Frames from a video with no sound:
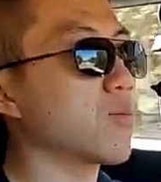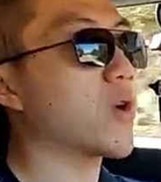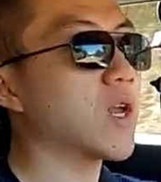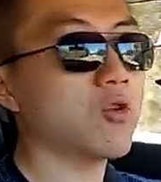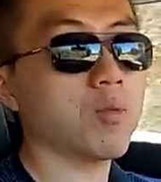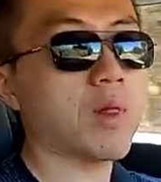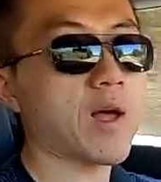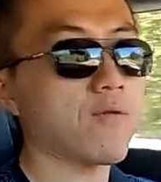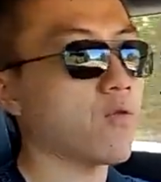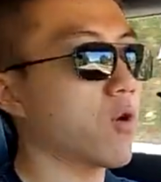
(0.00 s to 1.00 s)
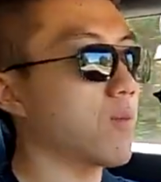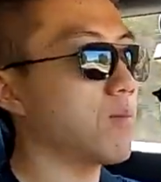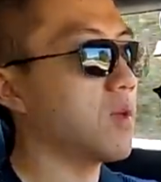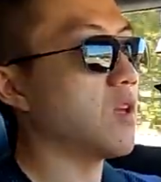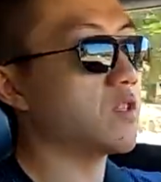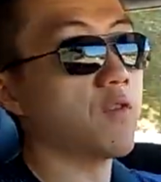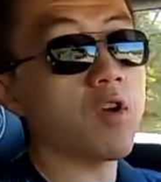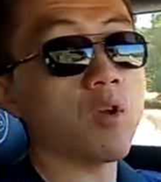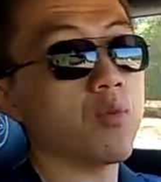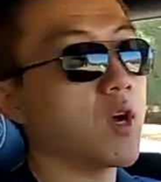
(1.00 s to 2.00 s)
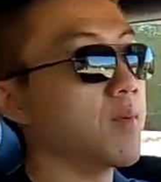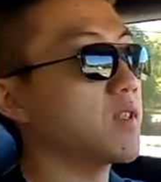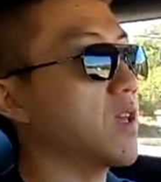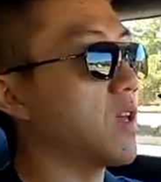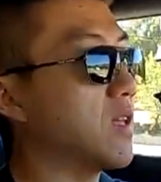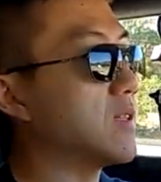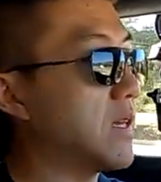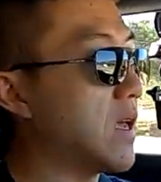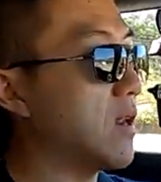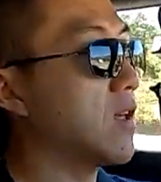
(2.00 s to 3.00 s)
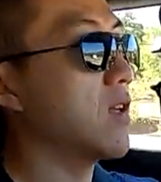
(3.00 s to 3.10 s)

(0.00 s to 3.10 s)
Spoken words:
a brand new platform, is very promising indeed.